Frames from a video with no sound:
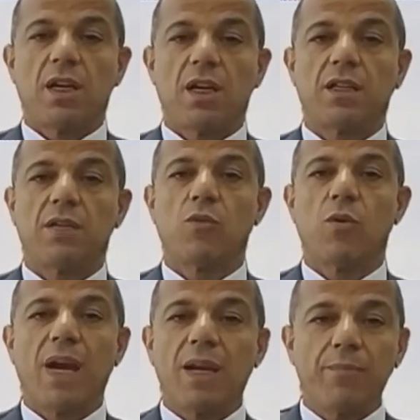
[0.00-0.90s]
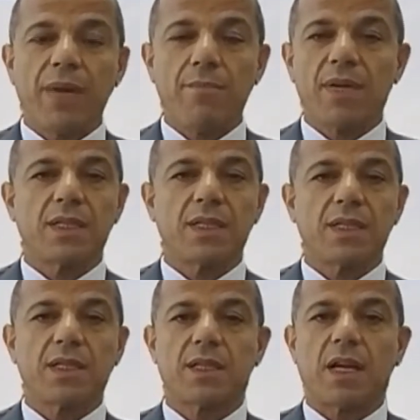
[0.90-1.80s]
in mobile
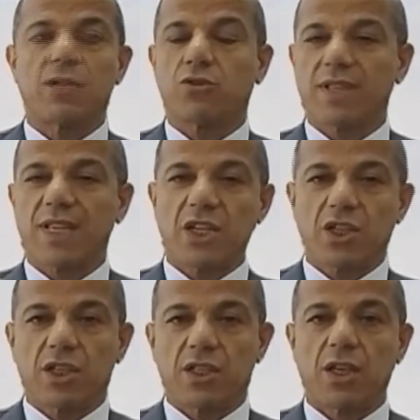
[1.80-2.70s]
payments and transactions,